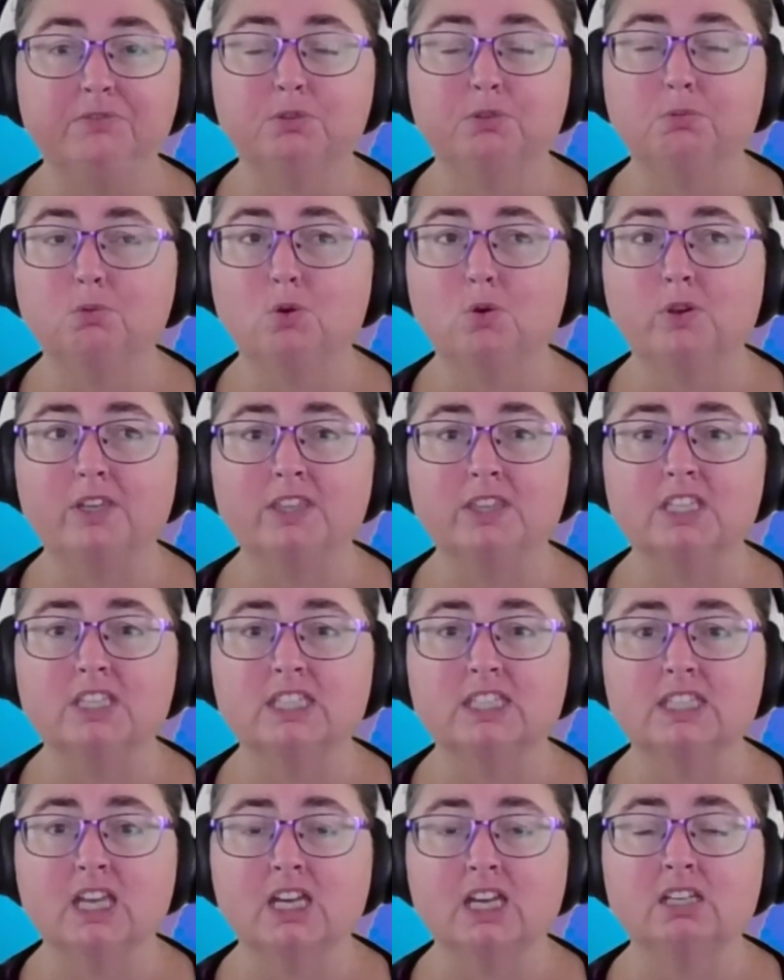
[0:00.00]
for a walk in the
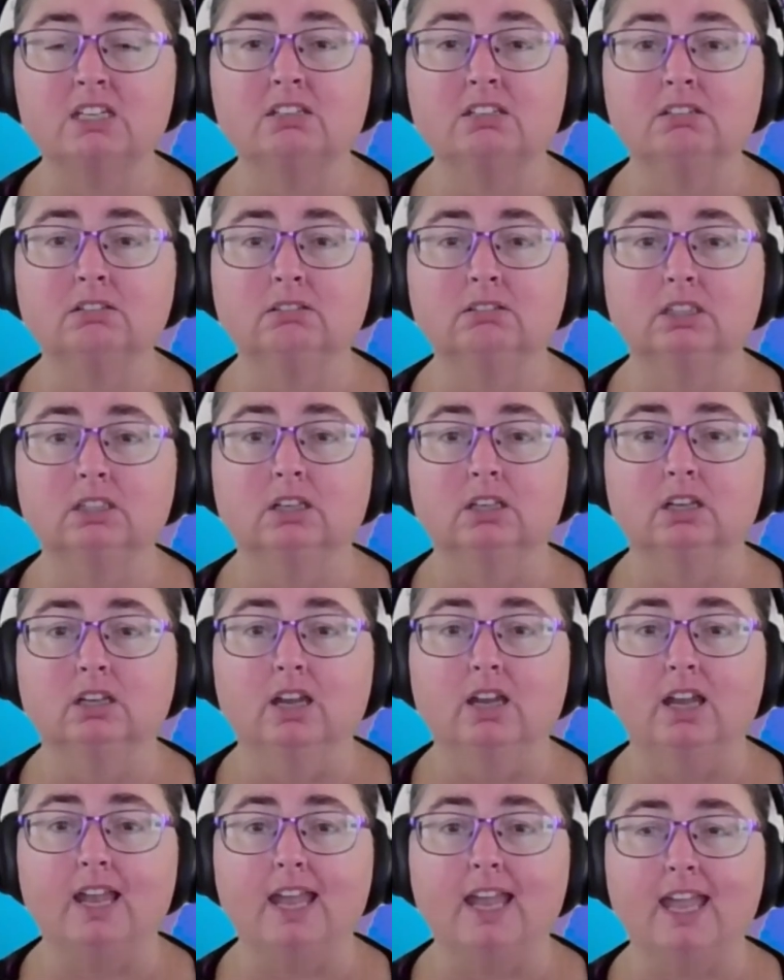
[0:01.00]
sun,
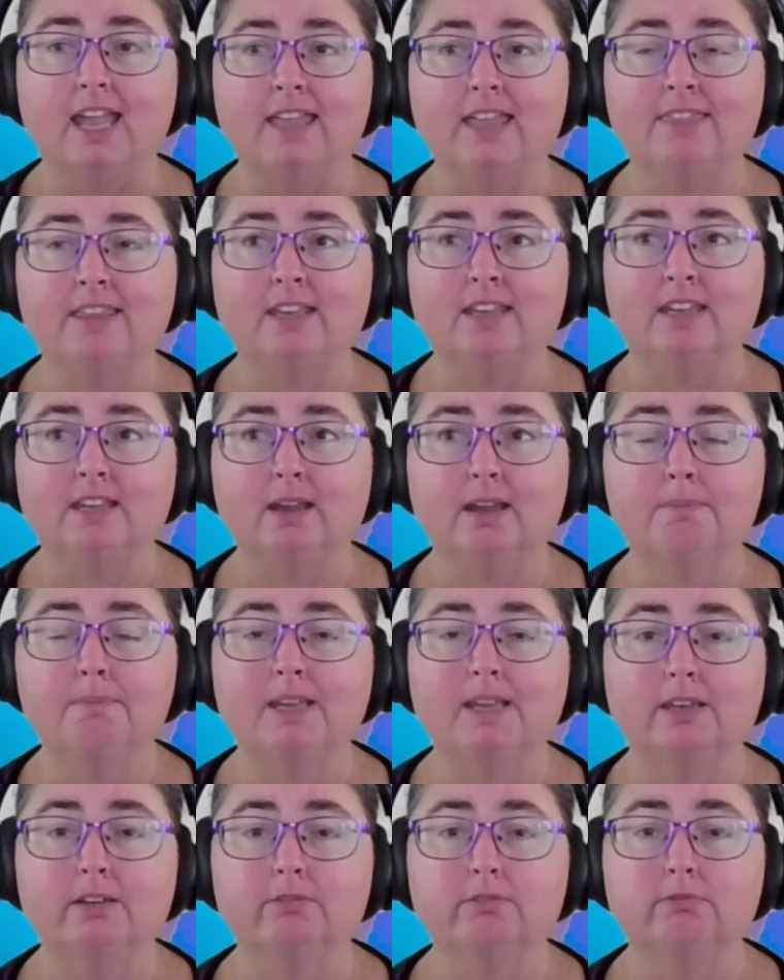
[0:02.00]
and then come
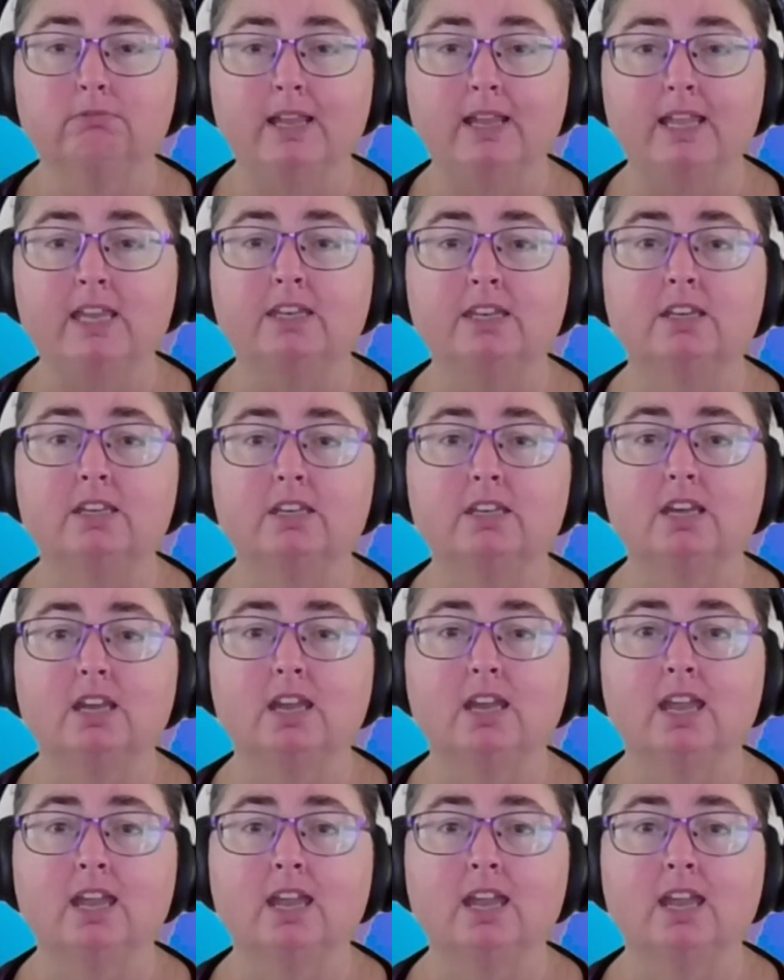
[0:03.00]
back and read it